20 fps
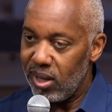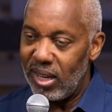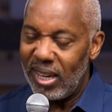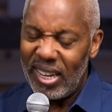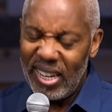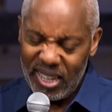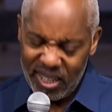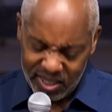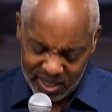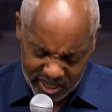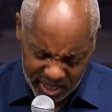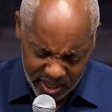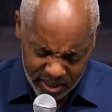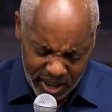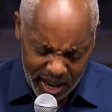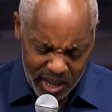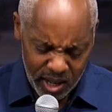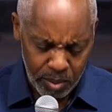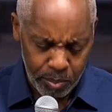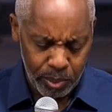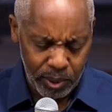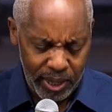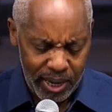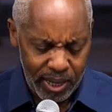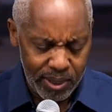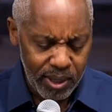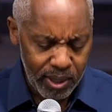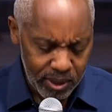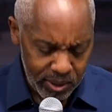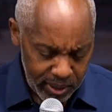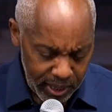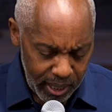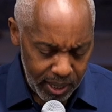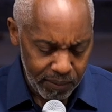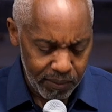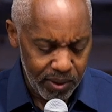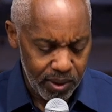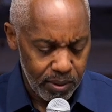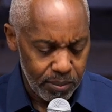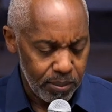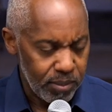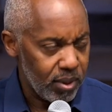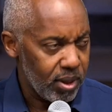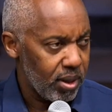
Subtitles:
He still had a plan to save them.